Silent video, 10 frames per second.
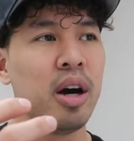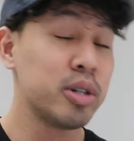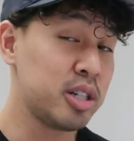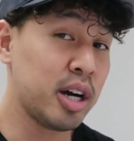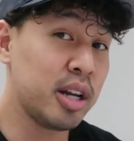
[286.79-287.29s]

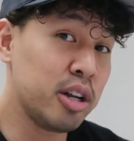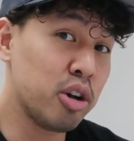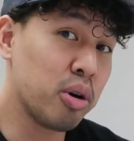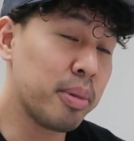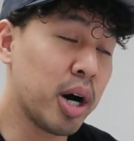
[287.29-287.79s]
which I didn't
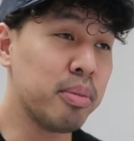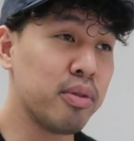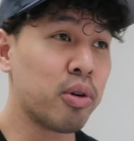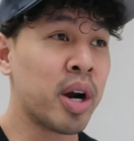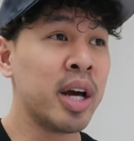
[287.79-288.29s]
know about
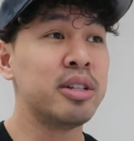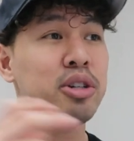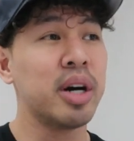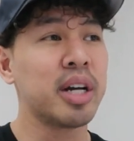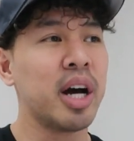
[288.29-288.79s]
beforehand
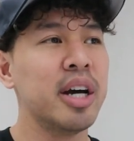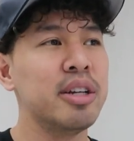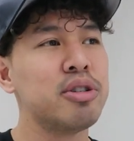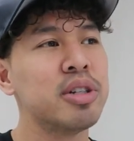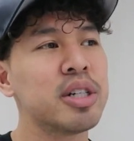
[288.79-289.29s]
until I got
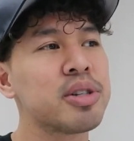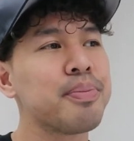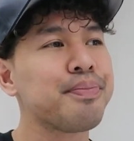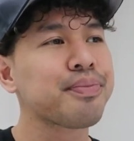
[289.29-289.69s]
into this,